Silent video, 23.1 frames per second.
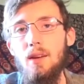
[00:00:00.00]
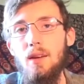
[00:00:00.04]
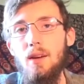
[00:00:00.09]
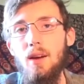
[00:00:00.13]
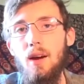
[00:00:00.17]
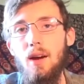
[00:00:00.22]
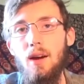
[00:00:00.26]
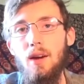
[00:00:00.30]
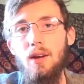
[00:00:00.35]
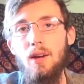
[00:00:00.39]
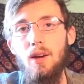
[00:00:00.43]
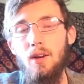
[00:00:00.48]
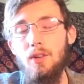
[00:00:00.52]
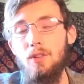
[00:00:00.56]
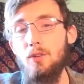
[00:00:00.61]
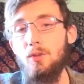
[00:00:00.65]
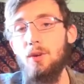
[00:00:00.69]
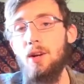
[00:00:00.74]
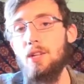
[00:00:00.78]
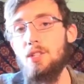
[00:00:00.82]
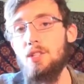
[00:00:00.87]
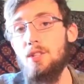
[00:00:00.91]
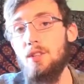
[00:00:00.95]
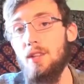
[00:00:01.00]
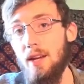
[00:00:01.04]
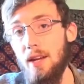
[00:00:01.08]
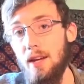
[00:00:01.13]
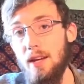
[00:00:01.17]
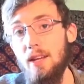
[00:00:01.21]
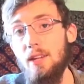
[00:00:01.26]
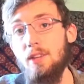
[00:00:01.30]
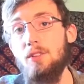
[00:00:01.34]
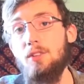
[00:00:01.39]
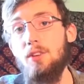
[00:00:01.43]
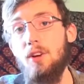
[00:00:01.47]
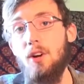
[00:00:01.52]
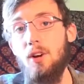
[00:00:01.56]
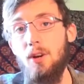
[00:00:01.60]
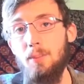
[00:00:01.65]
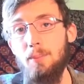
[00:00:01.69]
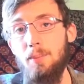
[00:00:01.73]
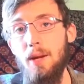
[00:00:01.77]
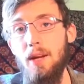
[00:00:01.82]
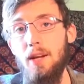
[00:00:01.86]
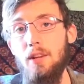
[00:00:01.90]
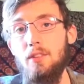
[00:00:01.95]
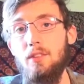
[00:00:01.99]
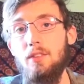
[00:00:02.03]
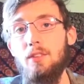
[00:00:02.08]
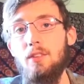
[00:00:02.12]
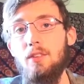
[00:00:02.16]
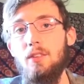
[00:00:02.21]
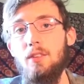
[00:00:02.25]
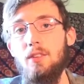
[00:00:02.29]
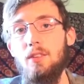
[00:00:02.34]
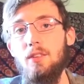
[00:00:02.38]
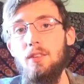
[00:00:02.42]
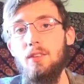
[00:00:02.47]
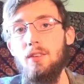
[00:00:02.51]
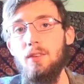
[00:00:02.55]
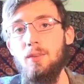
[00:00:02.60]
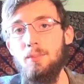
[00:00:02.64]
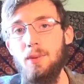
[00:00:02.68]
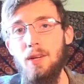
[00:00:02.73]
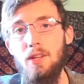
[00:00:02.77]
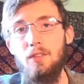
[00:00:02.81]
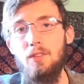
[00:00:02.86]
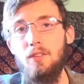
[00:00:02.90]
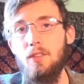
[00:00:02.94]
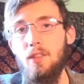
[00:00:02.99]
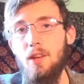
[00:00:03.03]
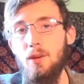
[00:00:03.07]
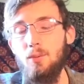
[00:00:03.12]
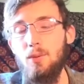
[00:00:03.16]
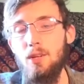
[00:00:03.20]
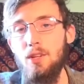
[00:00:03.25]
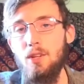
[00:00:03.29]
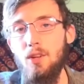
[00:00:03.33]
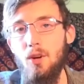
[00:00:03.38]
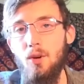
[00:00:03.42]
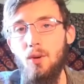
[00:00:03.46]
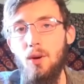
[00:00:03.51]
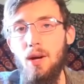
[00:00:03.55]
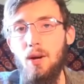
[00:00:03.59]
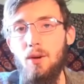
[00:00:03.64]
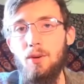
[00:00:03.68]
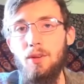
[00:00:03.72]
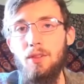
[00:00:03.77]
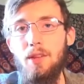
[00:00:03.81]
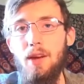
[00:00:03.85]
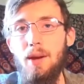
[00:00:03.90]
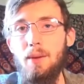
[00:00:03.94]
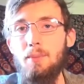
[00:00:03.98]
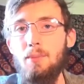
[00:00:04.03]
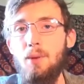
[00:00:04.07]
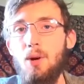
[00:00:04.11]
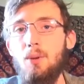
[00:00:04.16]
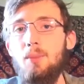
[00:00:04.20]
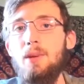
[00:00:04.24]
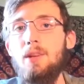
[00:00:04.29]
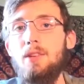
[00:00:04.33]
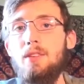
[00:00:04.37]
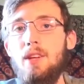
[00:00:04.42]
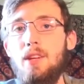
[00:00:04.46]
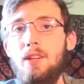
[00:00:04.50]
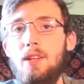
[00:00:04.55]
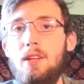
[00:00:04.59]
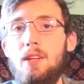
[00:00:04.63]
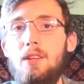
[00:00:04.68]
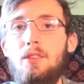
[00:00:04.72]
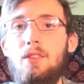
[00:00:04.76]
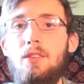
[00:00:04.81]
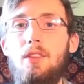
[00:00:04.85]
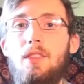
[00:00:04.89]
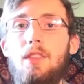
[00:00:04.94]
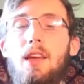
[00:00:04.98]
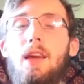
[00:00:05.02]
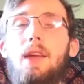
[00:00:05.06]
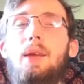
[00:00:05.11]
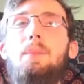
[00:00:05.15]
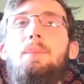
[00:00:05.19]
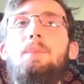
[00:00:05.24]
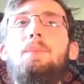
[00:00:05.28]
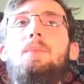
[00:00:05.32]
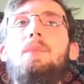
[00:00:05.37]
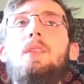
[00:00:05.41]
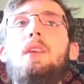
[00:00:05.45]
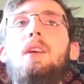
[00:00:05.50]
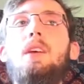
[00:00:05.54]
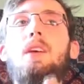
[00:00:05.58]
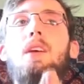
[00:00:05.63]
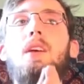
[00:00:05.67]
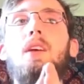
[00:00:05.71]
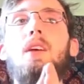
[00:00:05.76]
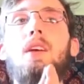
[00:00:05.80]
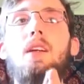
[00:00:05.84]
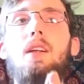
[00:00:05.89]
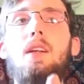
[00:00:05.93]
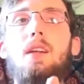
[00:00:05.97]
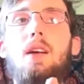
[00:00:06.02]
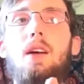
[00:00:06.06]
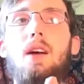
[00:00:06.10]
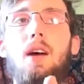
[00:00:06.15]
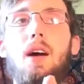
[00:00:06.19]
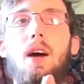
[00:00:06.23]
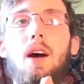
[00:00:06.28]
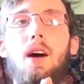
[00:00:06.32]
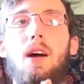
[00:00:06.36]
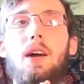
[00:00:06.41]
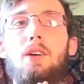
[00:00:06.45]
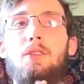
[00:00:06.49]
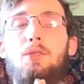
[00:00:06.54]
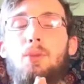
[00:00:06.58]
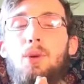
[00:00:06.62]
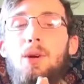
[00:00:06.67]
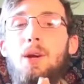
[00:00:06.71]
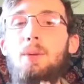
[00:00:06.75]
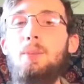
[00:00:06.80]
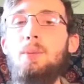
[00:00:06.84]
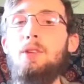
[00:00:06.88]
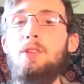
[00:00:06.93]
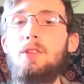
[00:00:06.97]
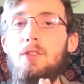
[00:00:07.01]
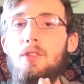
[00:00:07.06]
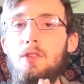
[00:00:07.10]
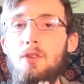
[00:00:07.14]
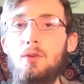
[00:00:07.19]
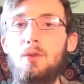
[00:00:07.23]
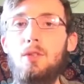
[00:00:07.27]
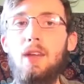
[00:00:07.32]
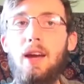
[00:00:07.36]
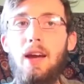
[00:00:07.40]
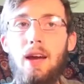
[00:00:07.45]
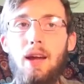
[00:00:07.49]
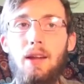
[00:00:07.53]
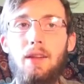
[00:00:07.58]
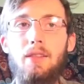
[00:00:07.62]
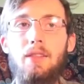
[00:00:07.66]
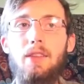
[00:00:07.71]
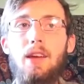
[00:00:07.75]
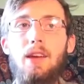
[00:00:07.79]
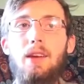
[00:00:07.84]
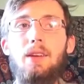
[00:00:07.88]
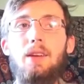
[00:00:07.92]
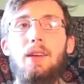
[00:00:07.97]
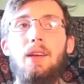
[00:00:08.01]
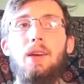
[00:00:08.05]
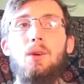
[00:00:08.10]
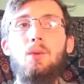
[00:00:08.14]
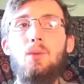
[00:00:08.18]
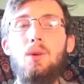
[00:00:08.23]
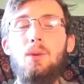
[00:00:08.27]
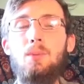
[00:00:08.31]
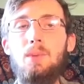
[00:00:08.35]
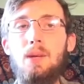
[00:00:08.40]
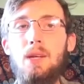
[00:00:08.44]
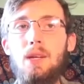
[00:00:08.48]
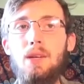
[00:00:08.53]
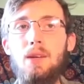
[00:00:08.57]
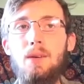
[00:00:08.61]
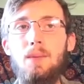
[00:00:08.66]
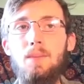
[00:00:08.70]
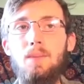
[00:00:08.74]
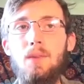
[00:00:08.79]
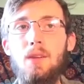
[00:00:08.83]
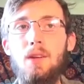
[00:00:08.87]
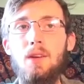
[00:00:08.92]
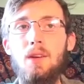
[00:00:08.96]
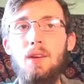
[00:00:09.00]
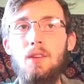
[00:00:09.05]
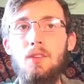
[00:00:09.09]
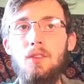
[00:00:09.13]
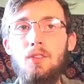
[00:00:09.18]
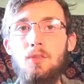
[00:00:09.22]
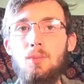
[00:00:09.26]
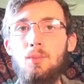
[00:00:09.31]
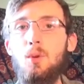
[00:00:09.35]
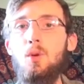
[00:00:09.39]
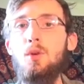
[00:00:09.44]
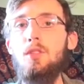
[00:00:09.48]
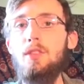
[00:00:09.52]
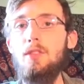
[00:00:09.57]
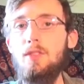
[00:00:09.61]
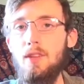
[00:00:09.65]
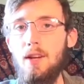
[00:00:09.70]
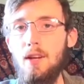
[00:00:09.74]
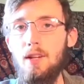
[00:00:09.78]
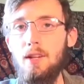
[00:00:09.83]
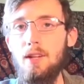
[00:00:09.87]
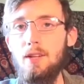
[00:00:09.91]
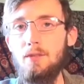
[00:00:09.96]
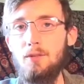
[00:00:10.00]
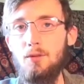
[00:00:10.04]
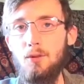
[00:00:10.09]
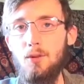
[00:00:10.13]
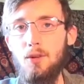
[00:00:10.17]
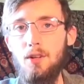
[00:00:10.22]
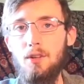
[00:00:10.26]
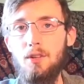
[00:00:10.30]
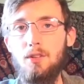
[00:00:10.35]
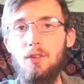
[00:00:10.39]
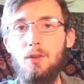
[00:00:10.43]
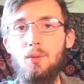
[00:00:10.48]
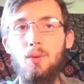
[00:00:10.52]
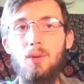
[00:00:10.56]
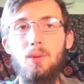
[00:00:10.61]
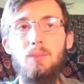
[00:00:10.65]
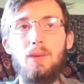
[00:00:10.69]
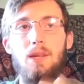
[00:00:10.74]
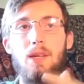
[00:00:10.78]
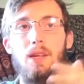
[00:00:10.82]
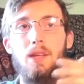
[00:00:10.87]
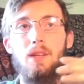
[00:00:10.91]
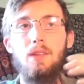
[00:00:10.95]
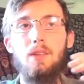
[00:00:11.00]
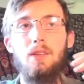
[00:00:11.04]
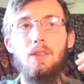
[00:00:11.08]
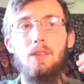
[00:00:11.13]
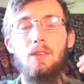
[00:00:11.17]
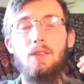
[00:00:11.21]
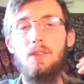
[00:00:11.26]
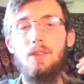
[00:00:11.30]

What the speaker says: a direction that is our best, the best that we know how in that moment at least, then if we're able to do that, then it will be smooth sailing for us. It will be